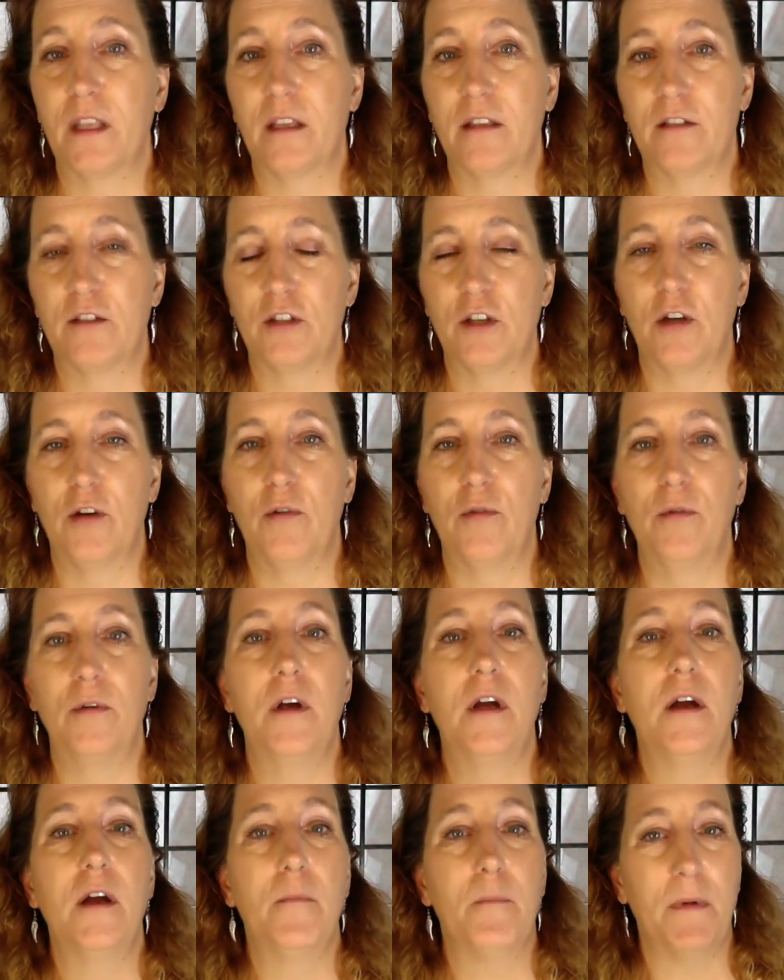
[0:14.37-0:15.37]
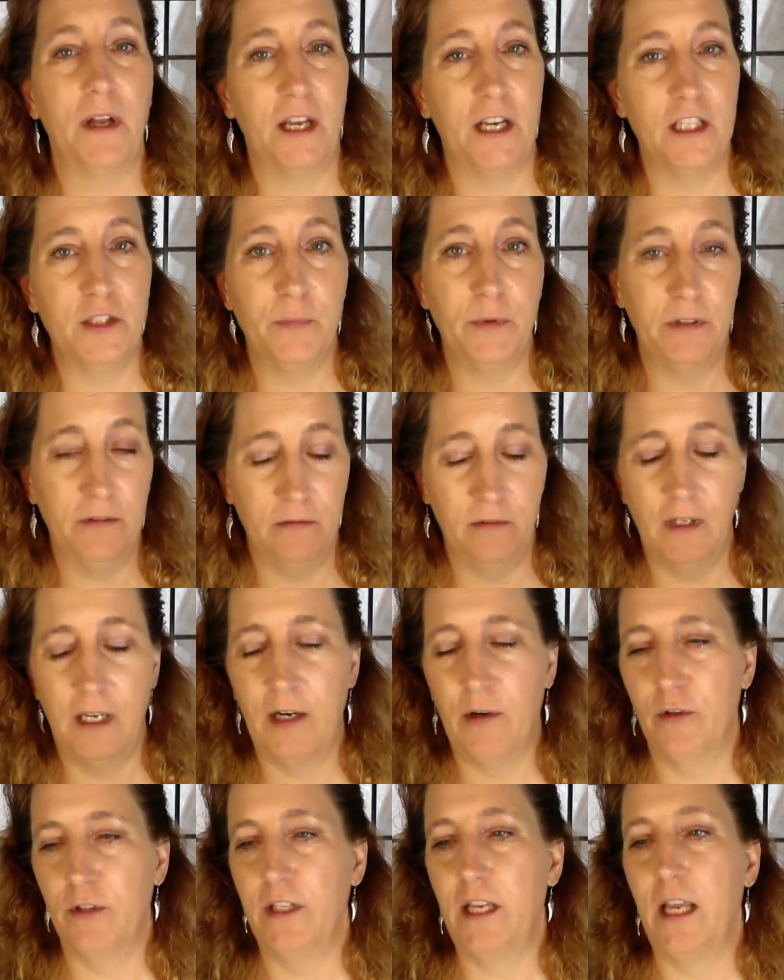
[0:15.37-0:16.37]
So my husband,
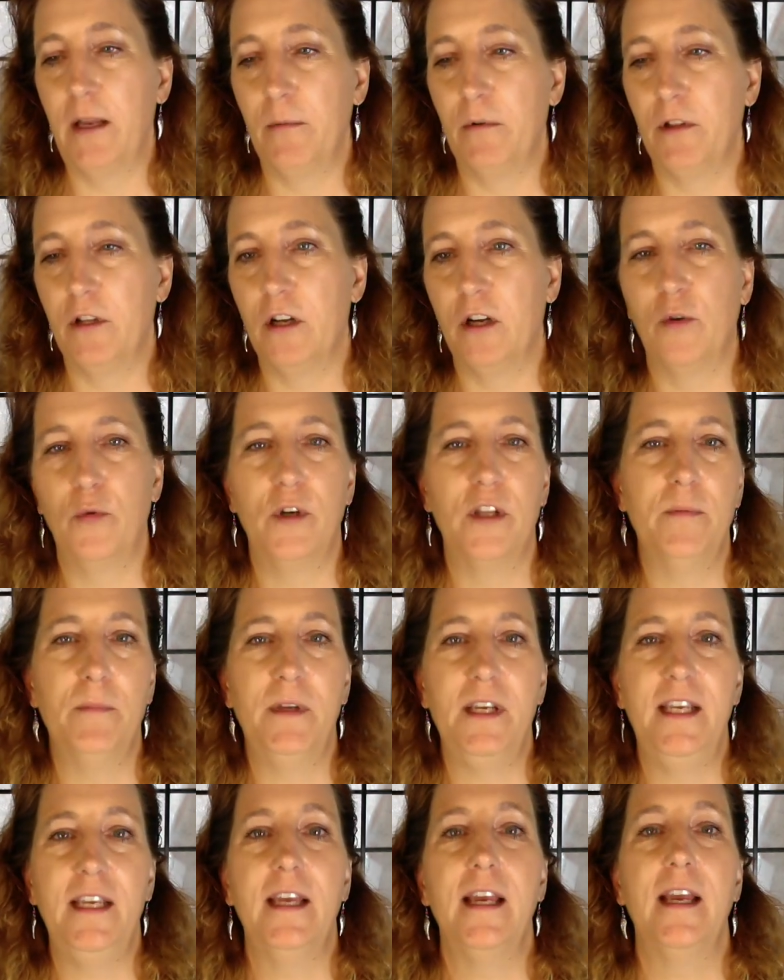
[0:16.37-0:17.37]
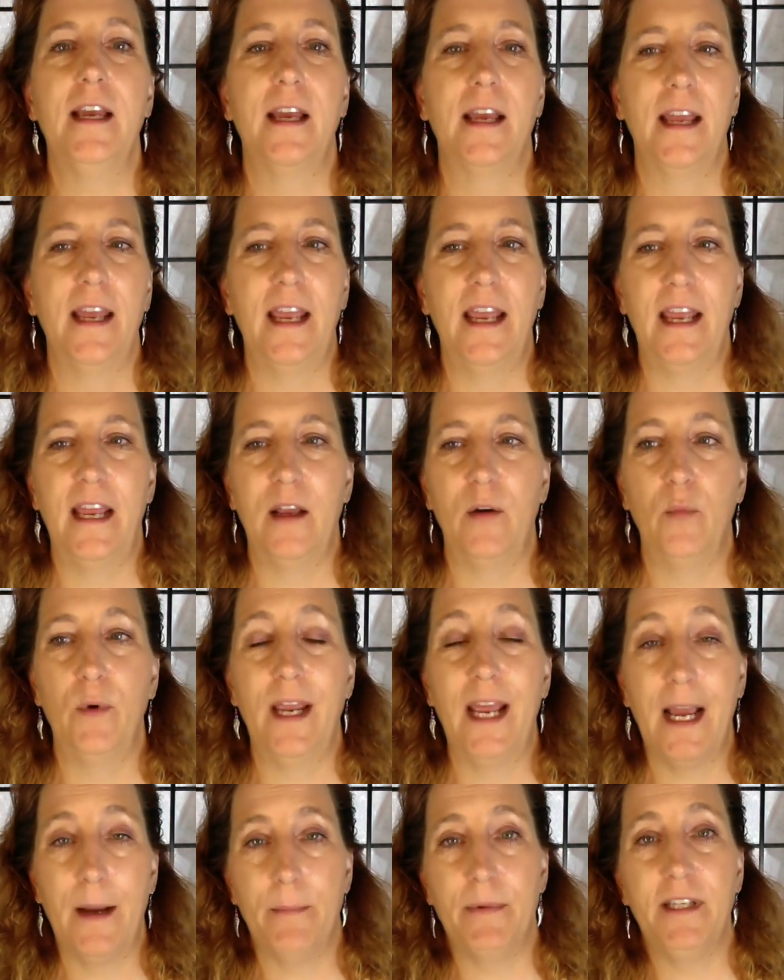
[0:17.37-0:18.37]
Howard, came along with me, and we
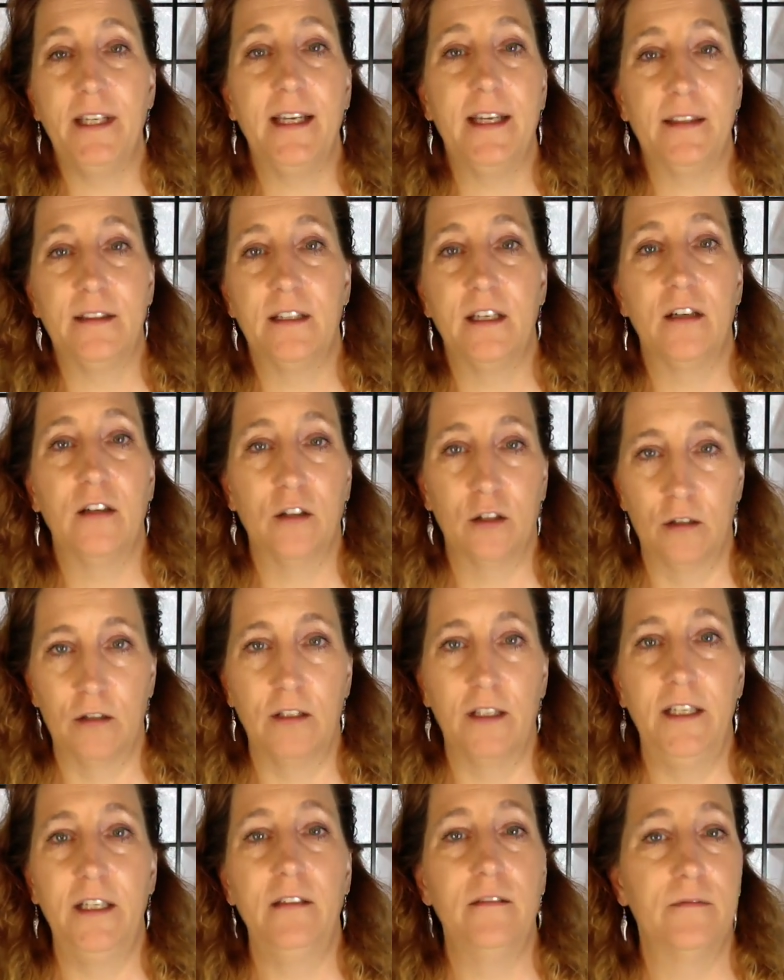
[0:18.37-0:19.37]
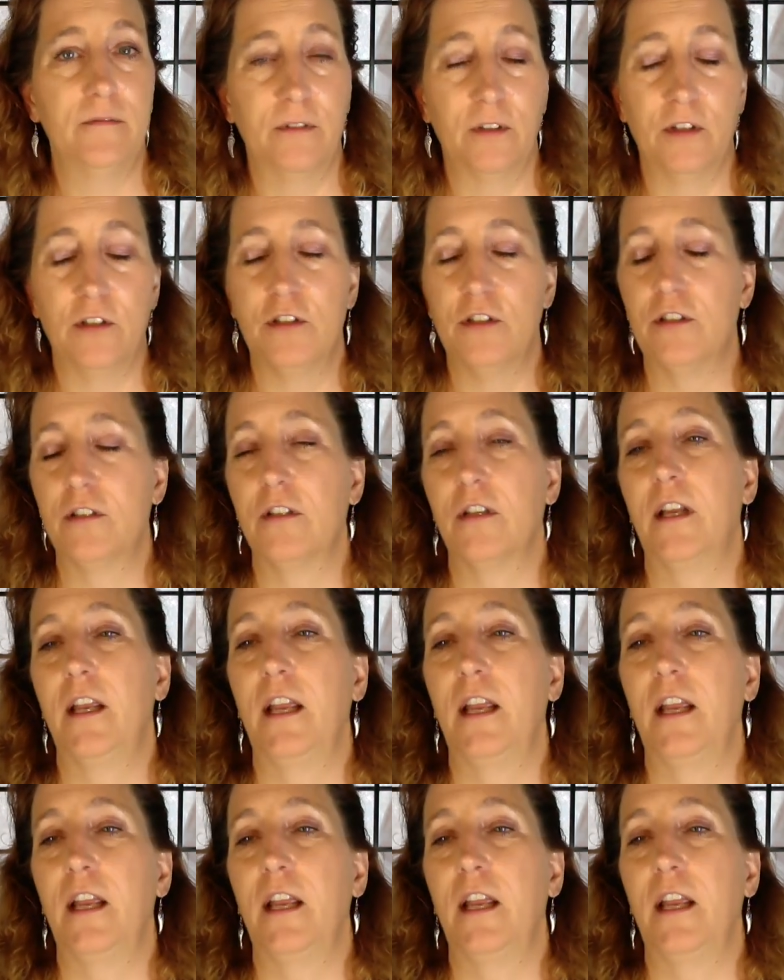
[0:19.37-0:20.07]
happened to get there early first.